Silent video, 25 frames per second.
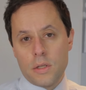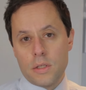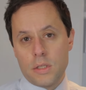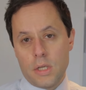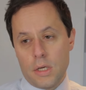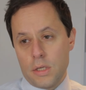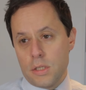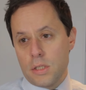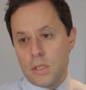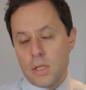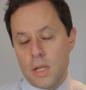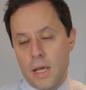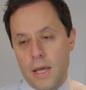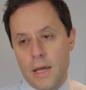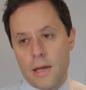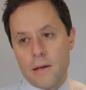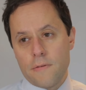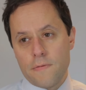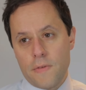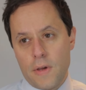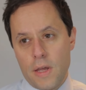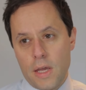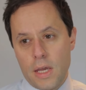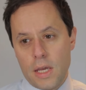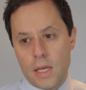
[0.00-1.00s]
doesn't
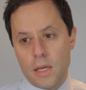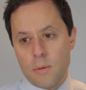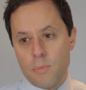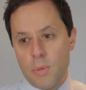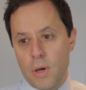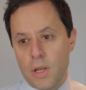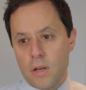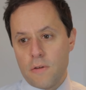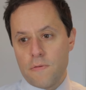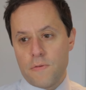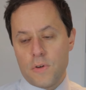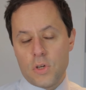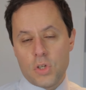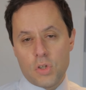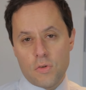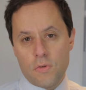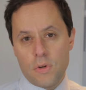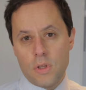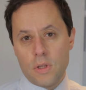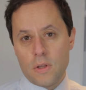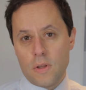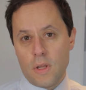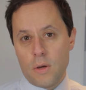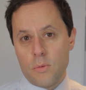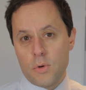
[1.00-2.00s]
have a
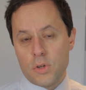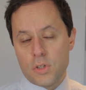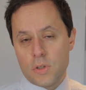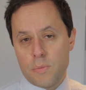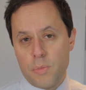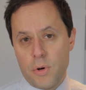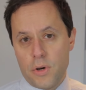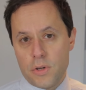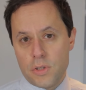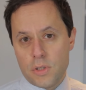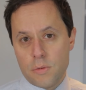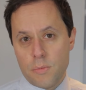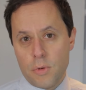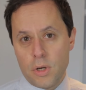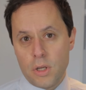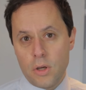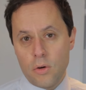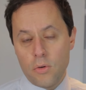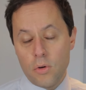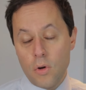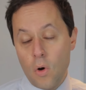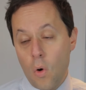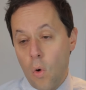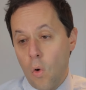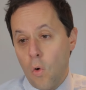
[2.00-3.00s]
beneficiary that they wish to pass the money
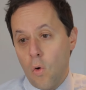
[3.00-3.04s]
on,